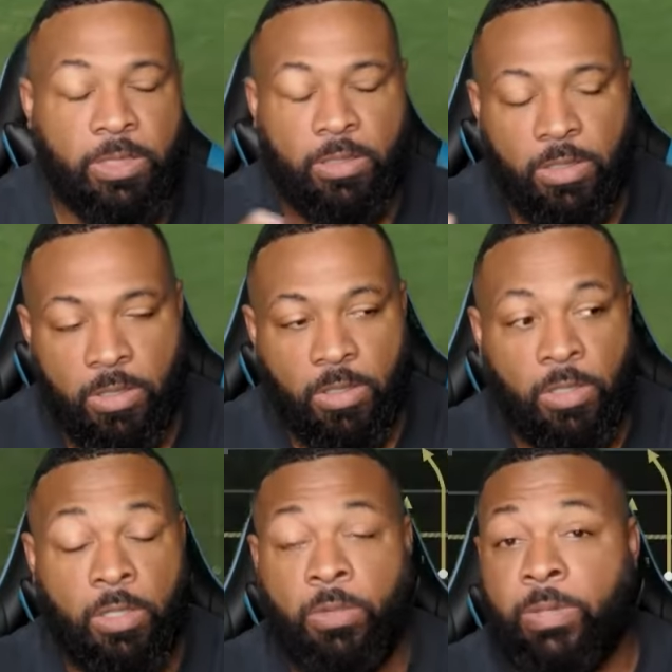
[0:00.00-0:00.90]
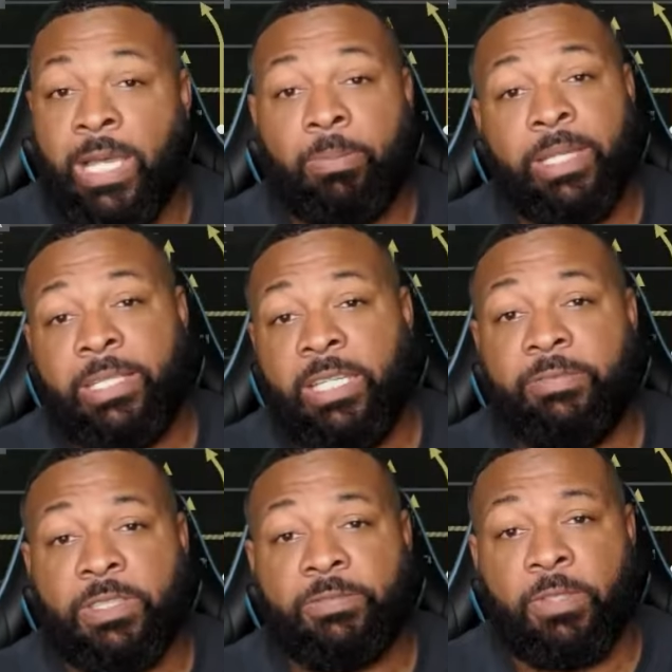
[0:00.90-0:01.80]
But we got to play
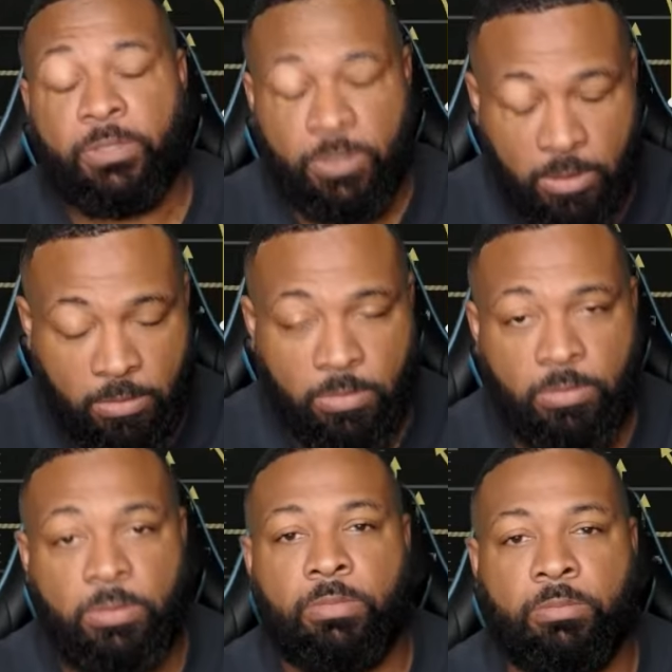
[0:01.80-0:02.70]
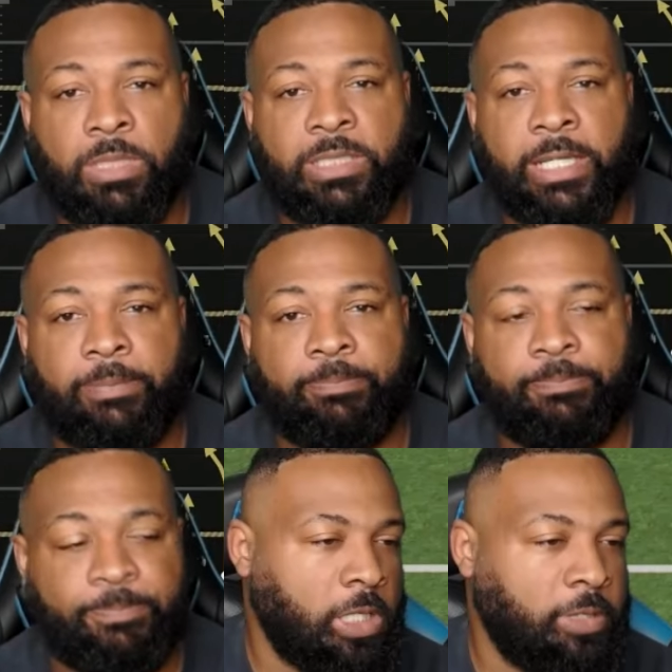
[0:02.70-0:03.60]
defense first. So let's get it.
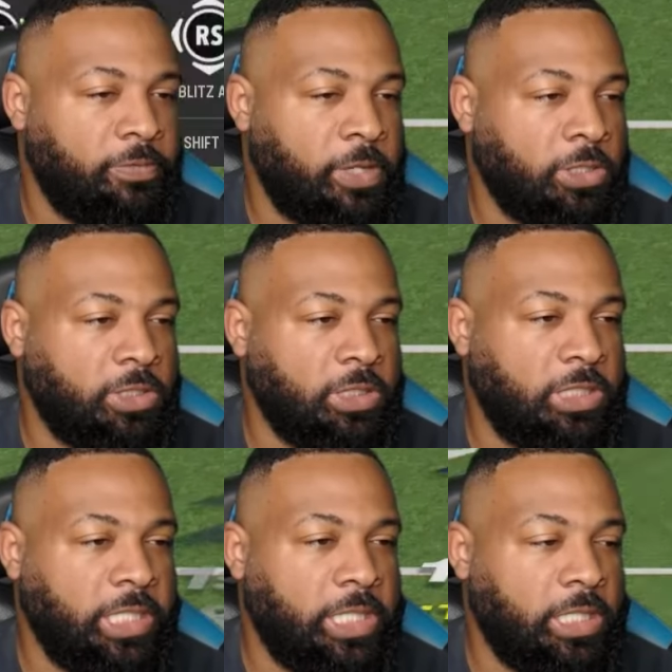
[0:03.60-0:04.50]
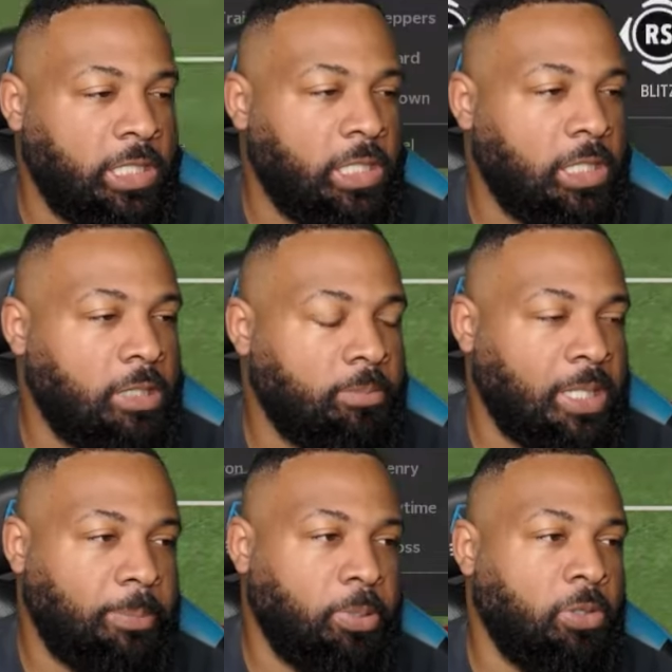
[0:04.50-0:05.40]
All right, first and 10. Um,
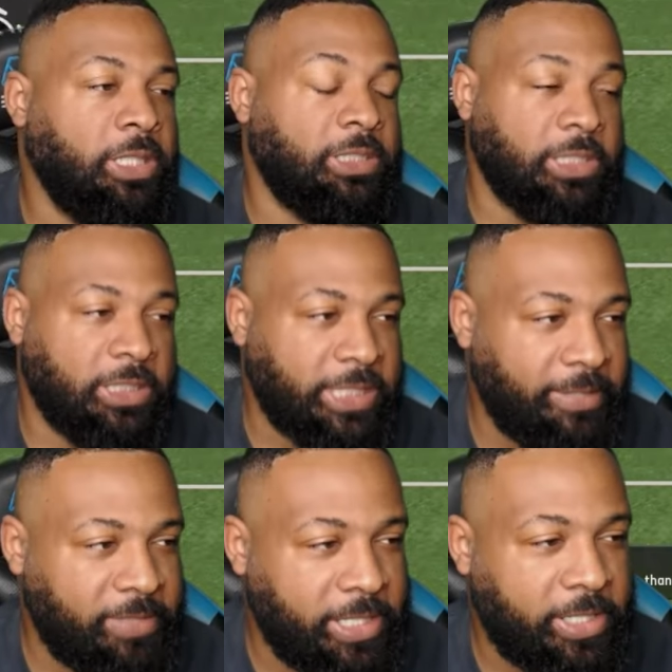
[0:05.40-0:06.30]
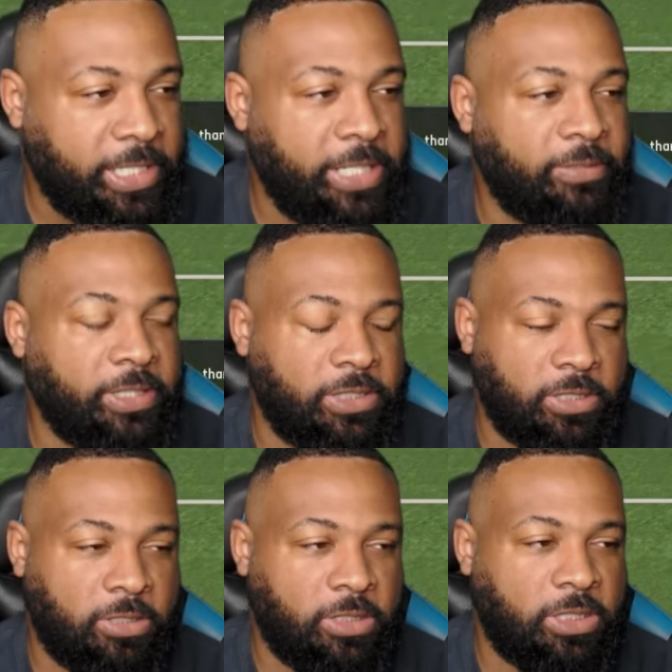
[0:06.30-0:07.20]
my opponent does have Derrick Henry,
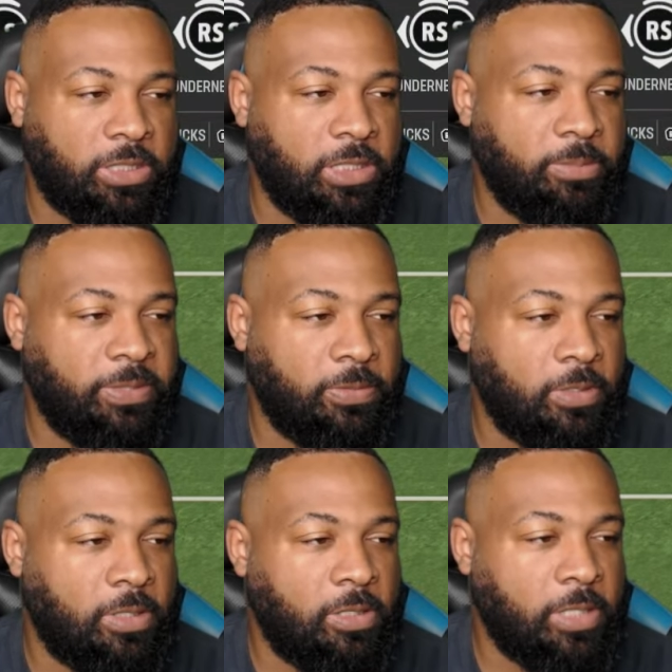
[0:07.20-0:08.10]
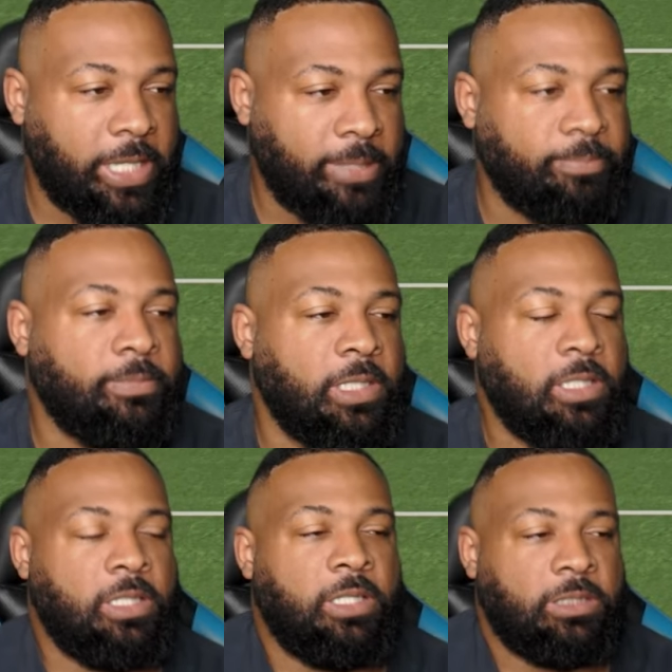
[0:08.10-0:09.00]
so this is going to be for a long game.
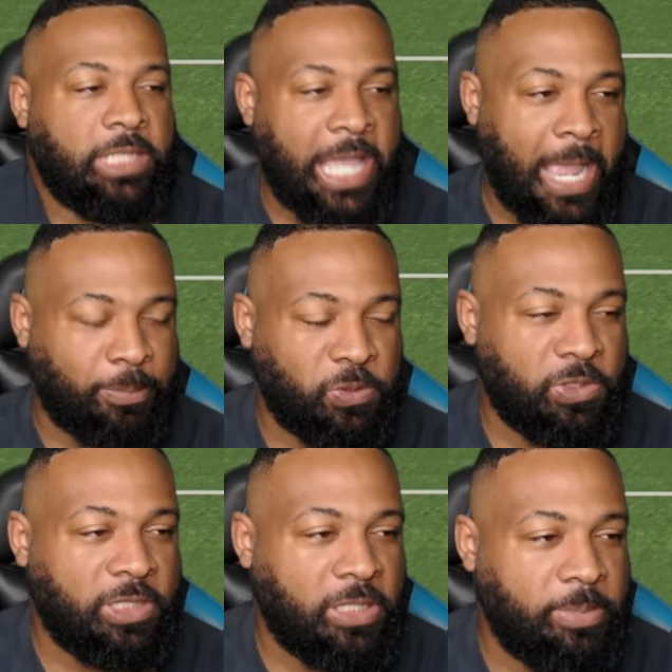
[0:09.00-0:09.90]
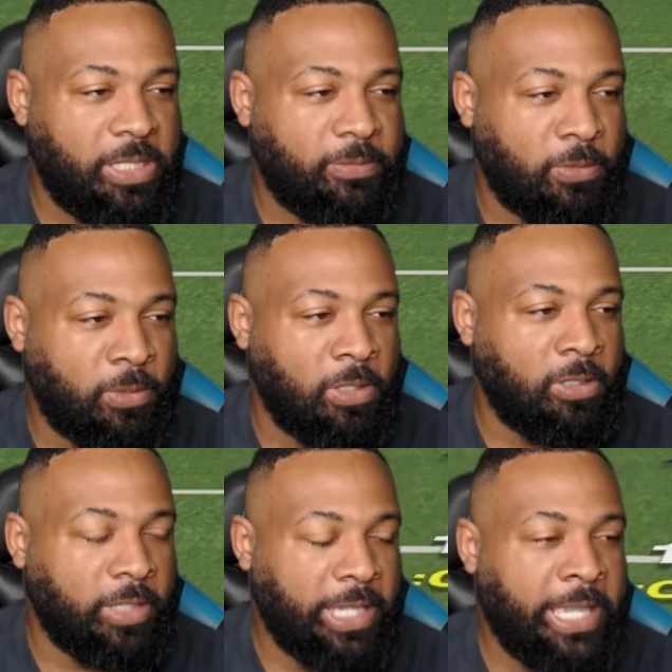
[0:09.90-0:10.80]
Absolutely going to be in for a
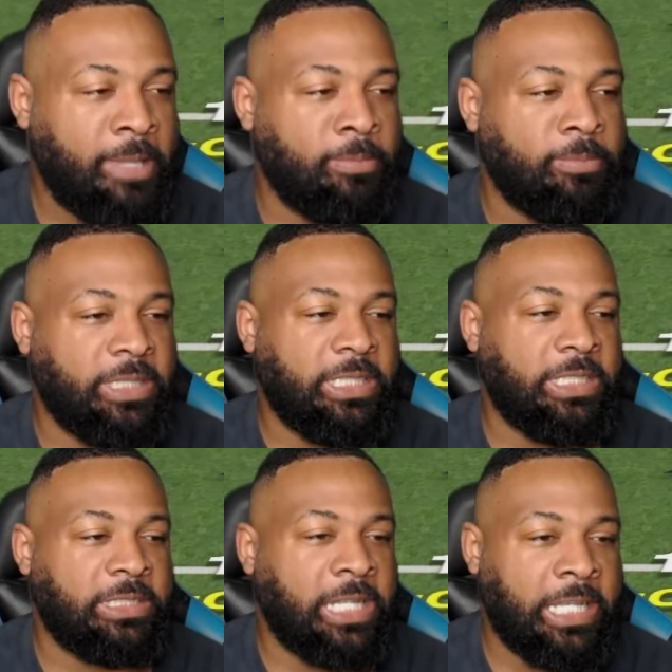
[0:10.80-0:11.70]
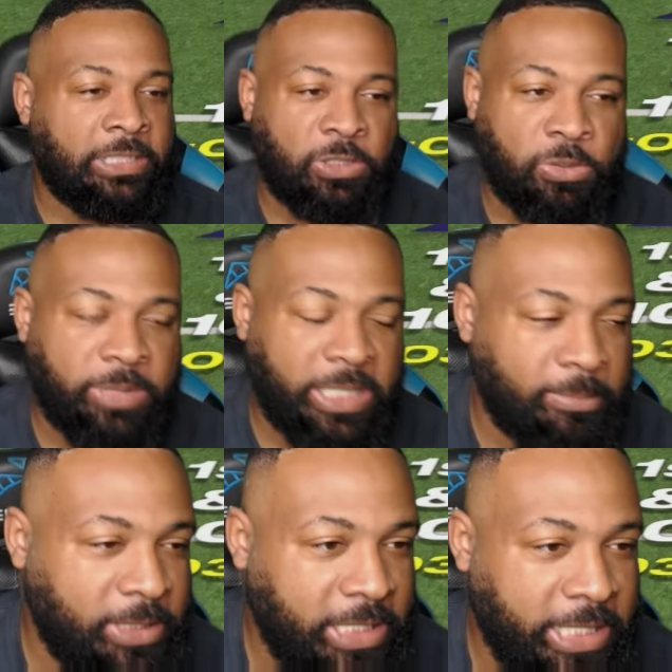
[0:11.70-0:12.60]
long game because I assume
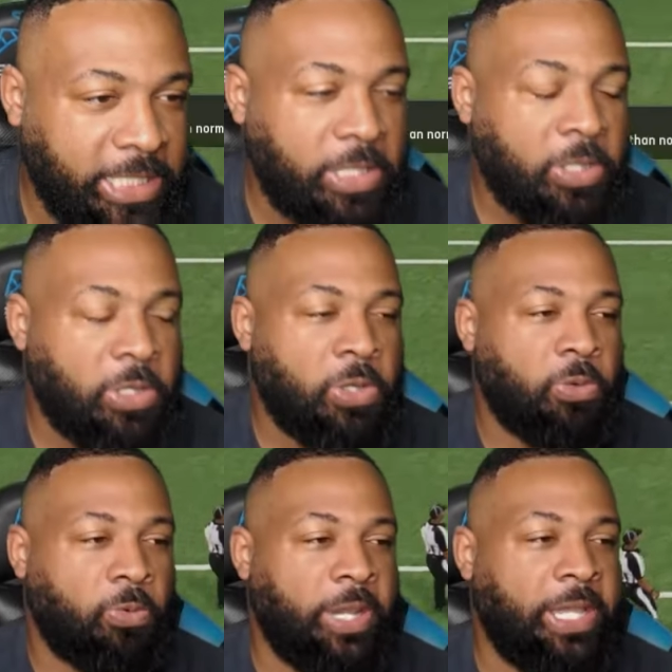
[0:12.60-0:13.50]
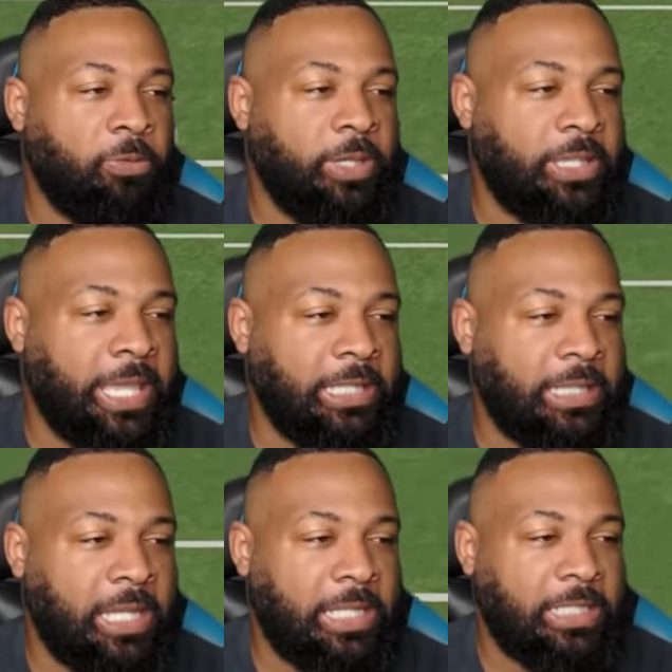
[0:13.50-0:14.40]
him to get ran with a
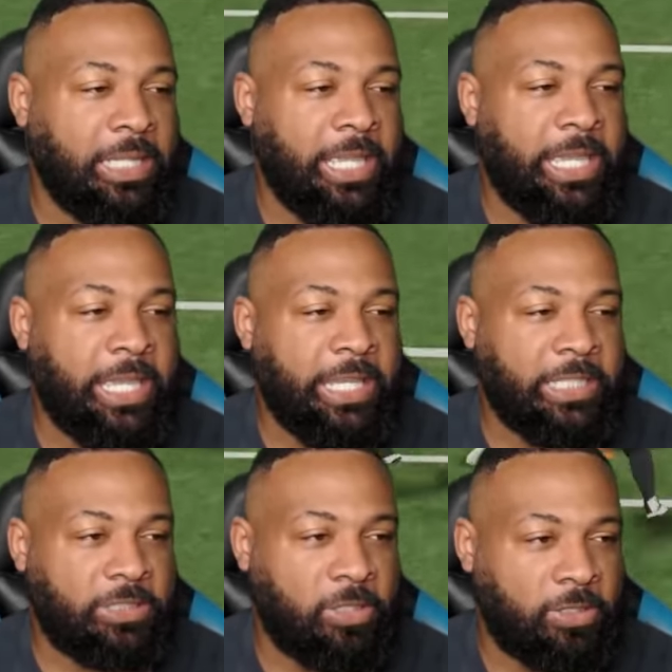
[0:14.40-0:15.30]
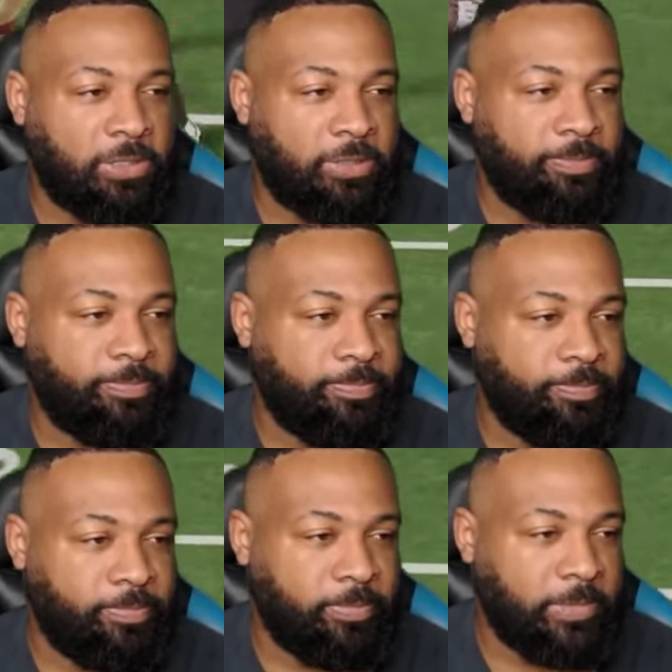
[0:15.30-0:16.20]
lot. And it starts.
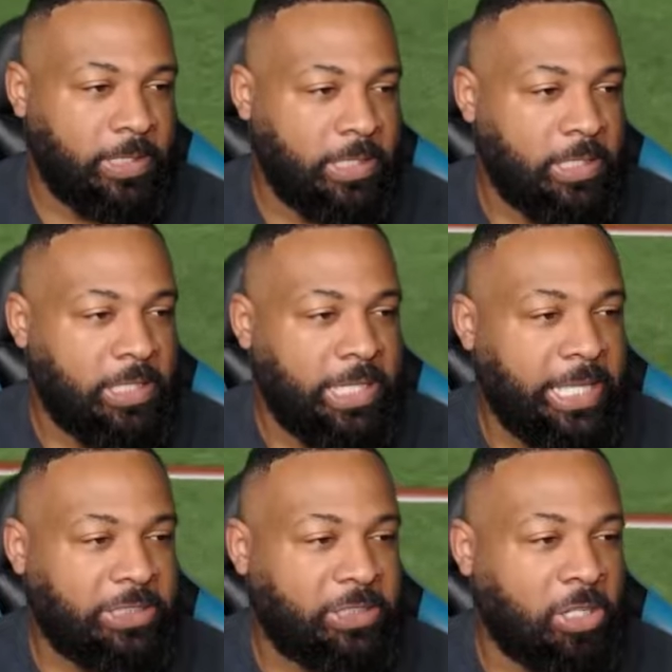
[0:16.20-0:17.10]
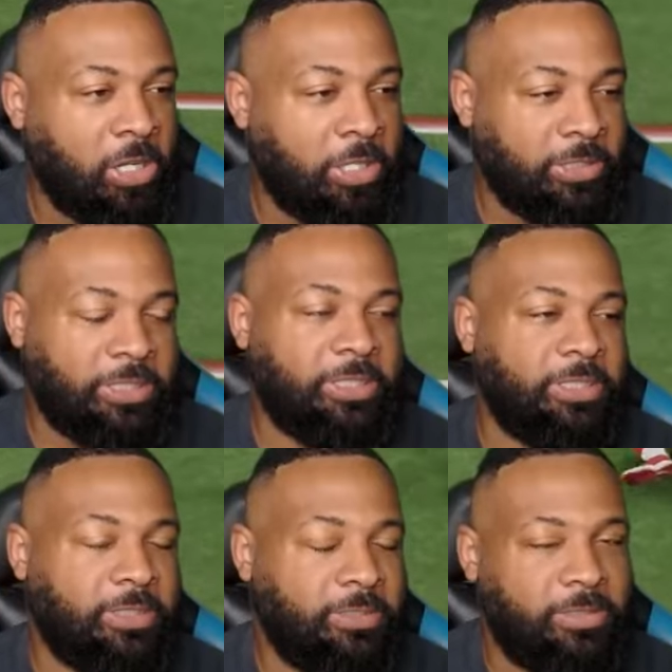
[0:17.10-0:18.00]
It
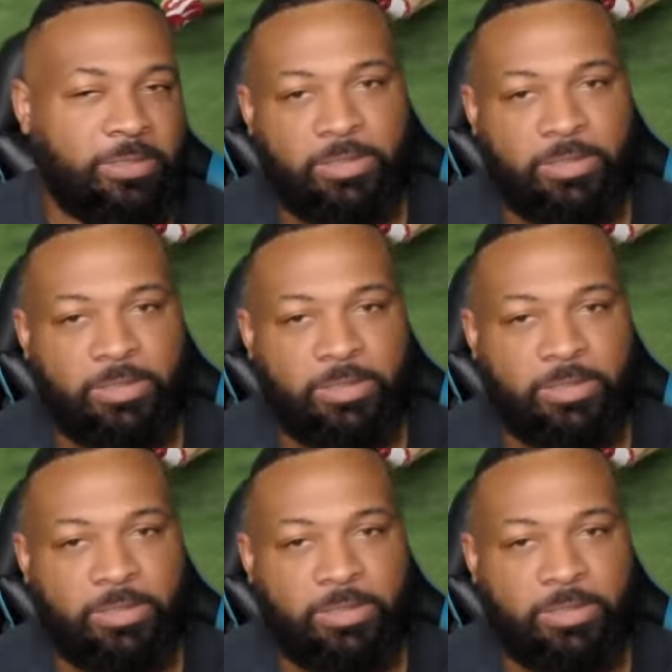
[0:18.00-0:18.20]
starts.